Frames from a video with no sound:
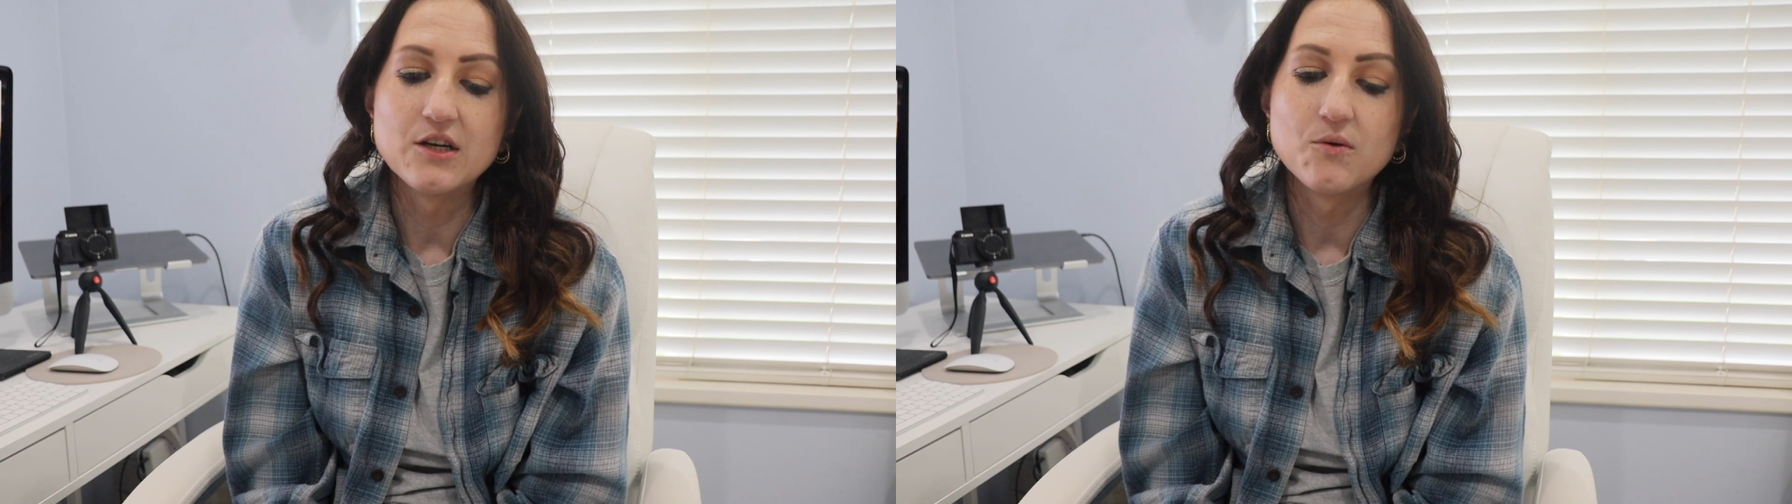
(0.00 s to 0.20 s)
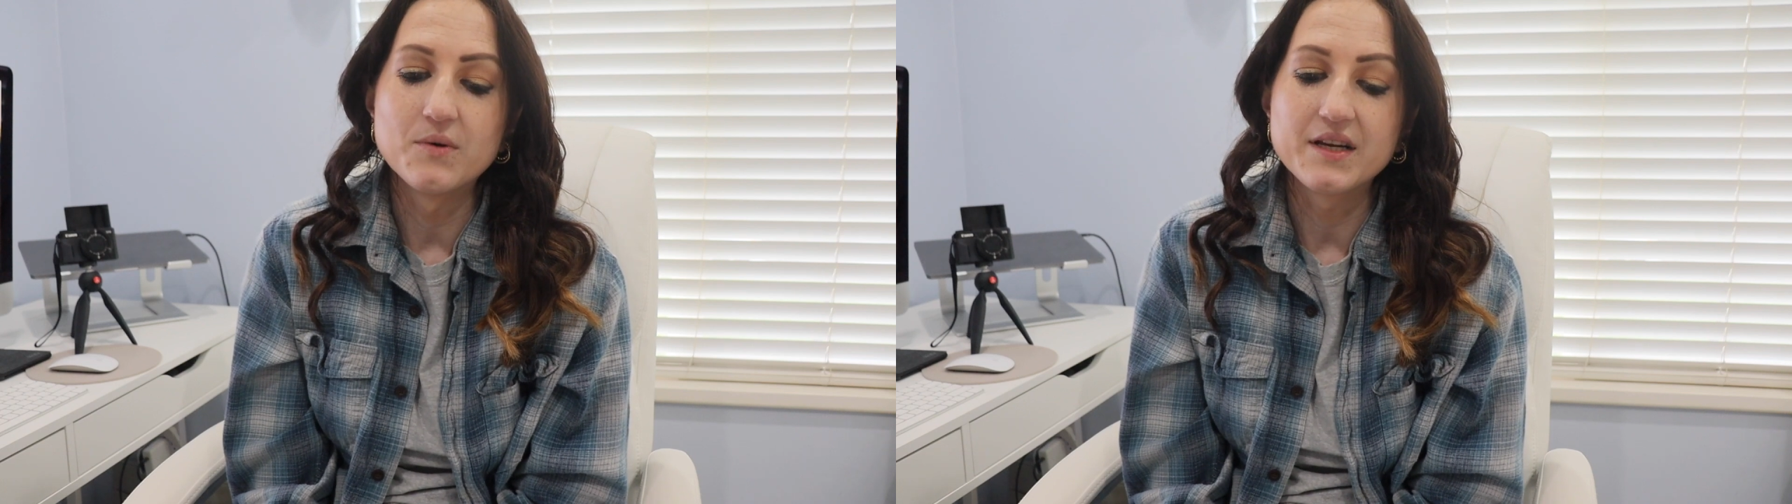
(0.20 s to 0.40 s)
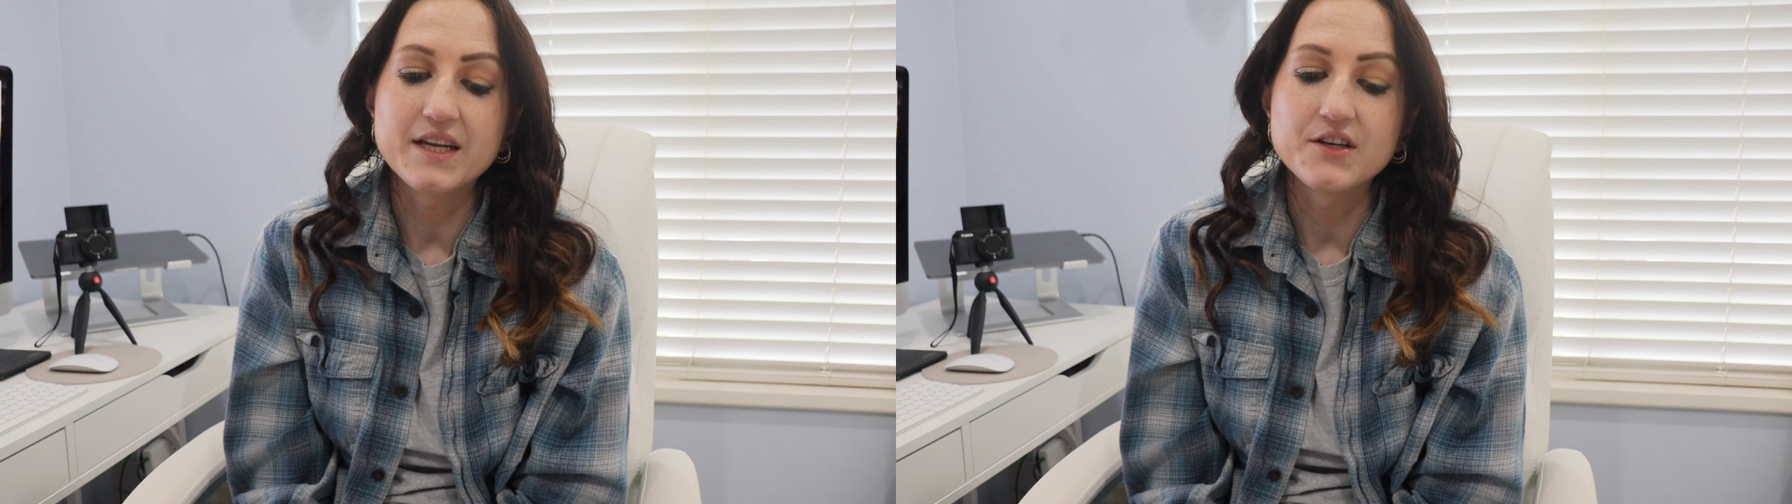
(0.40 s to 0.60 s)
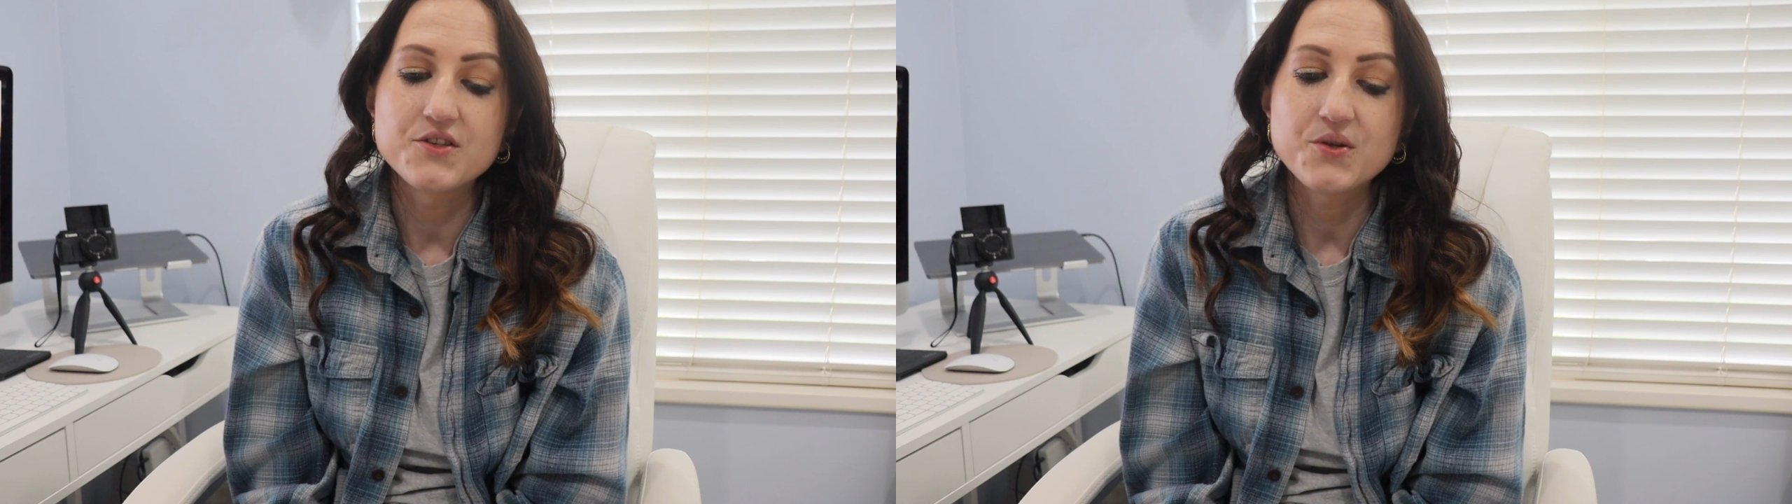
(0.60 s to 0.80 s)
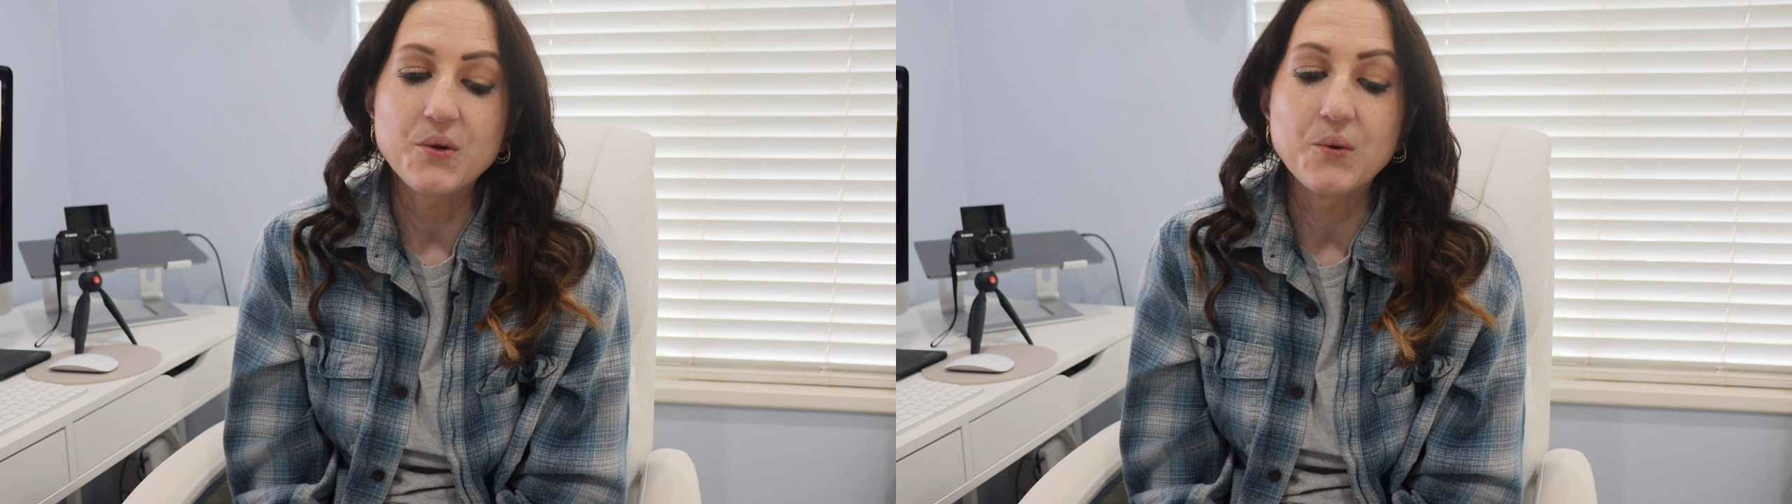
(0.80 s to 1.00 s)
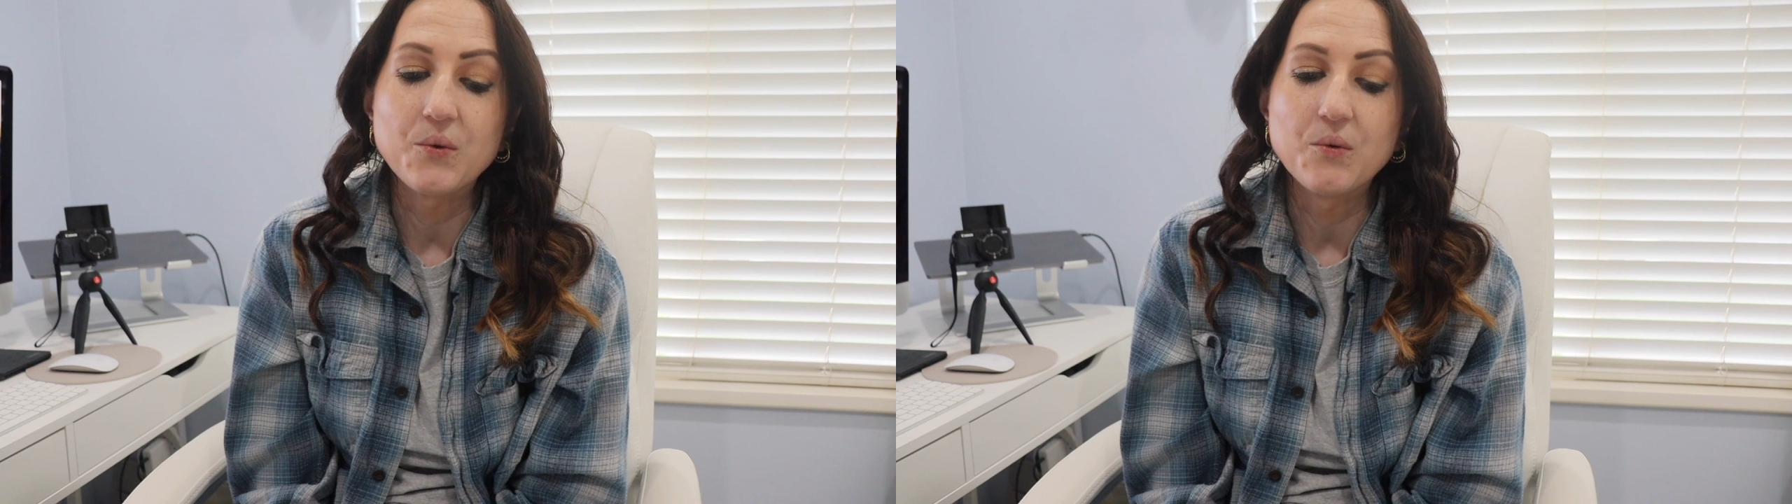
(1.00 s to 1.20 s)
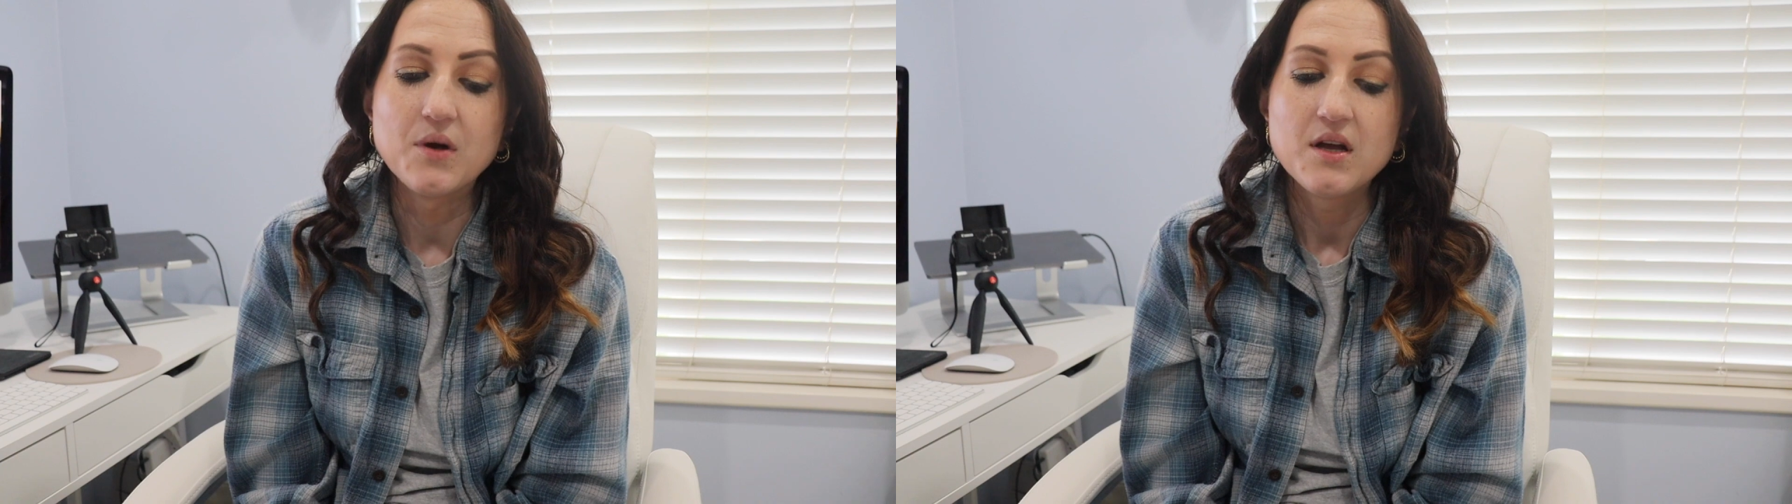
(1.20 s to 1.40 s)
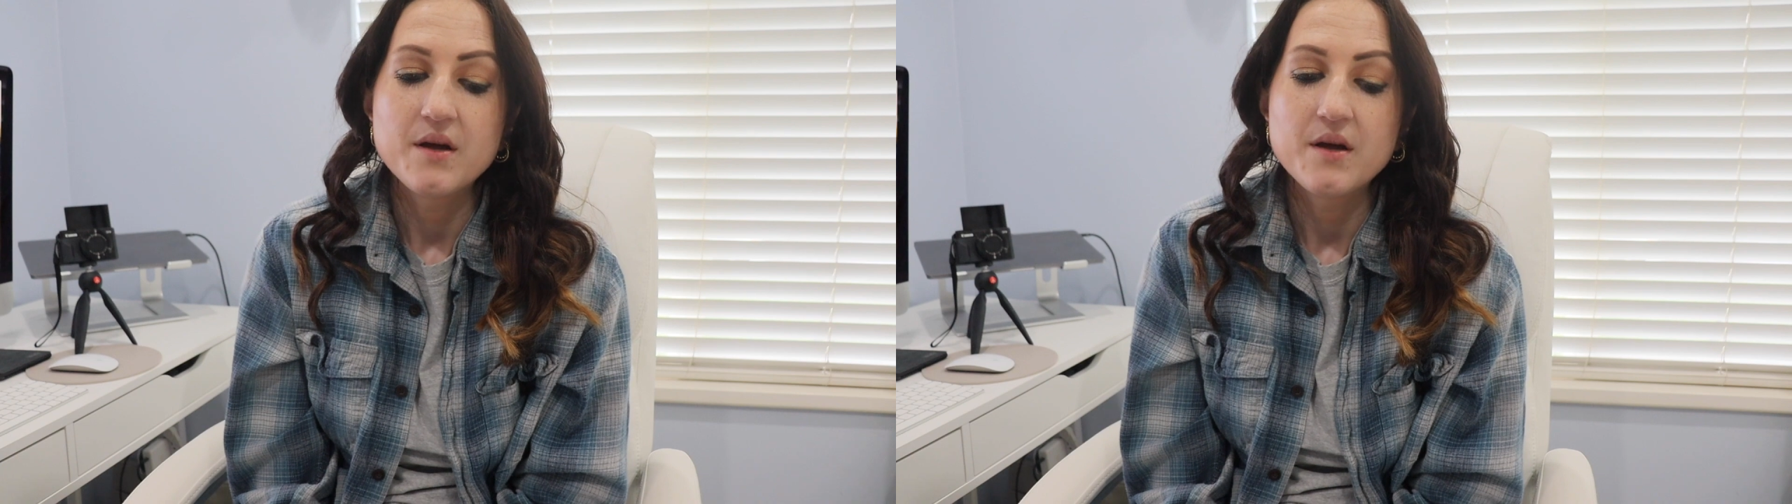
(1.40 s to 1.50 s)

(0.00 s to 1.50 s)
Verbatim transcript: don't want to get too